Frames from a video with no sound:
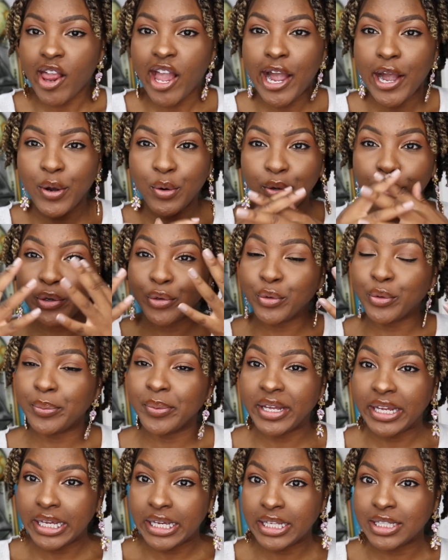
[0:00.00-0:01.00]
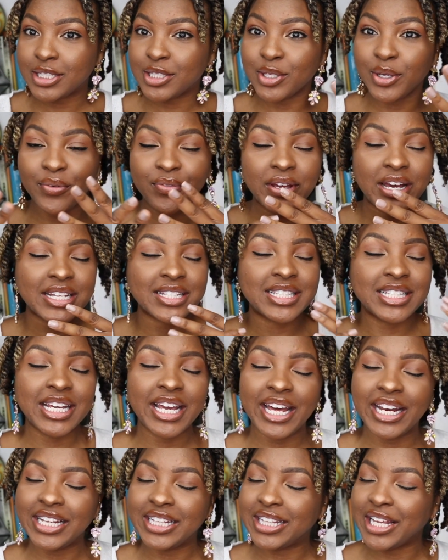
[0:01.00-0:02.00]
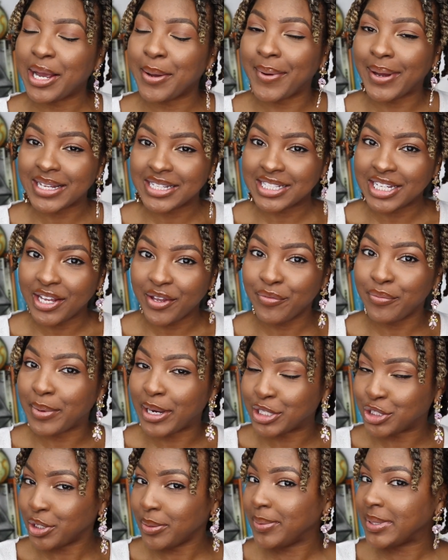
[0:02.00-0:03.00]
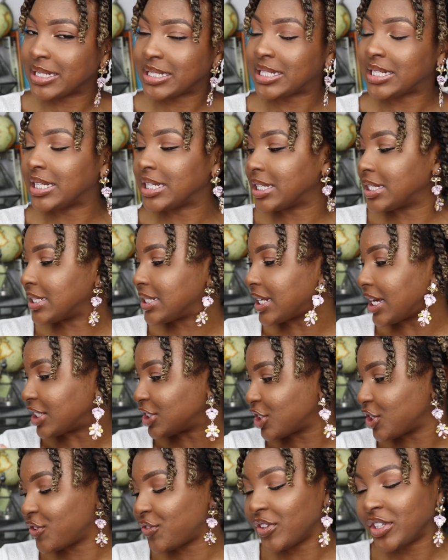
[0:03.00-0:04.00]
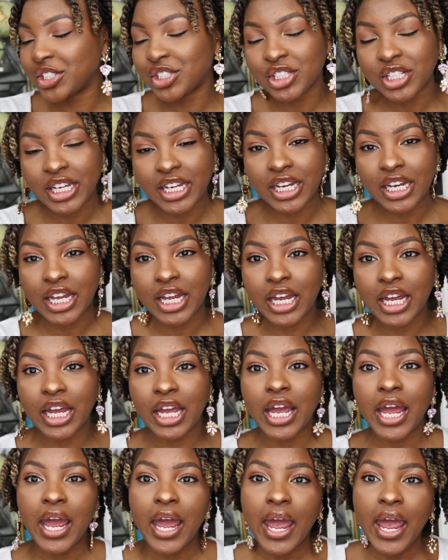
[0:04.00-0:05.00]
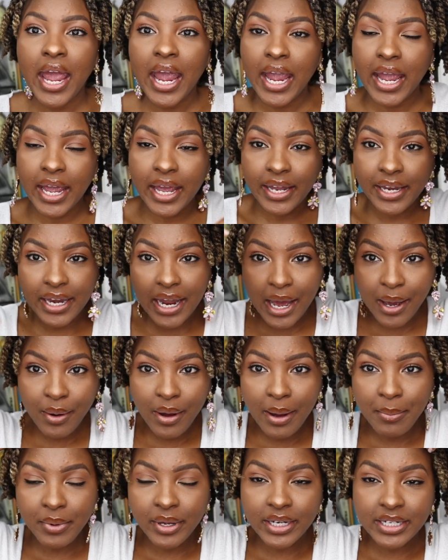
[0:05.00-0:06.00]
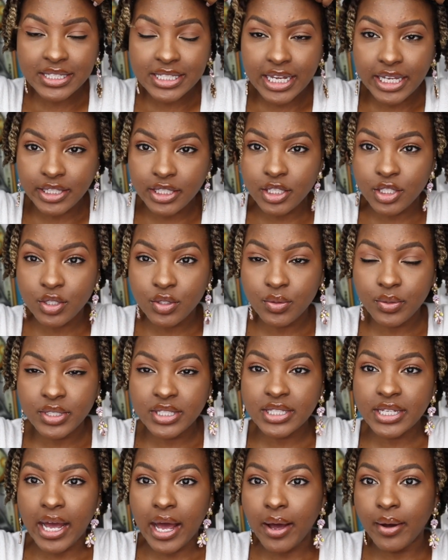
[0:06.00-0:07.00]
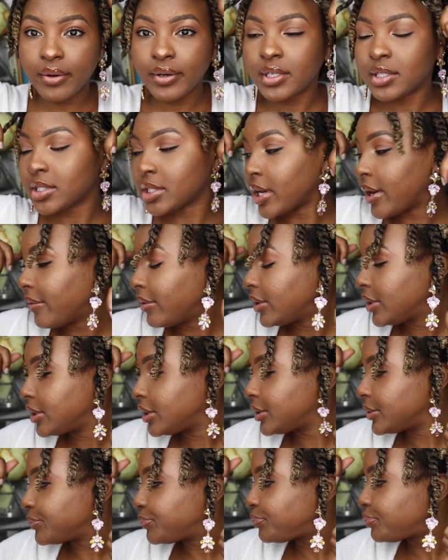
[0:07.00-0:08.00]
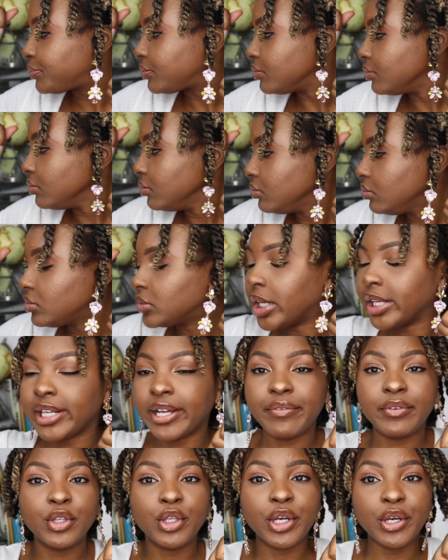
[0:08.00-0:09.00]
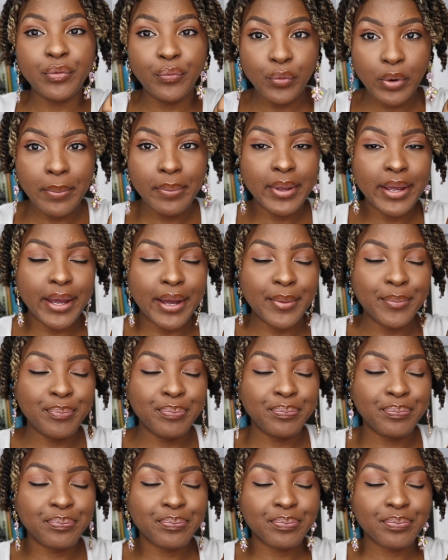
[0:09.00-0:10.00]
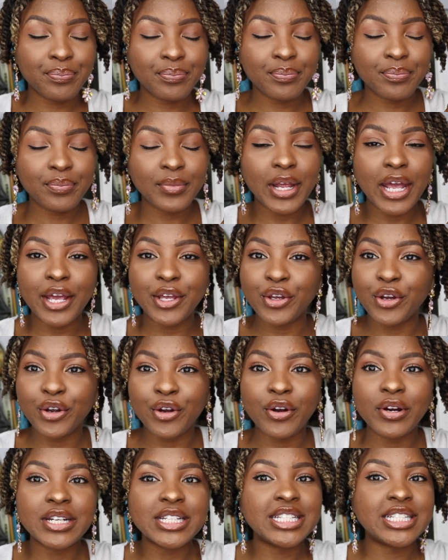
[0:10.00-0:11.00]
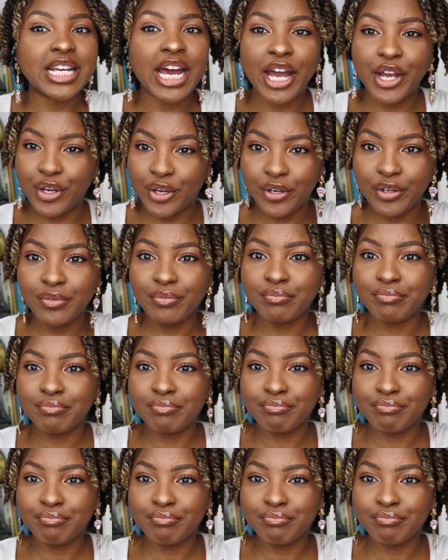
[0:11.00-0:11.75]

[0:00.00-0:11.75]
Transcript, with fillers: I ordered Uber Eats, so if y'all see anything in my teeth, mind your business. I just finished eating, and now I'm gonna take these twists out. It's currently eleven thirty-four p m and your girl is tired.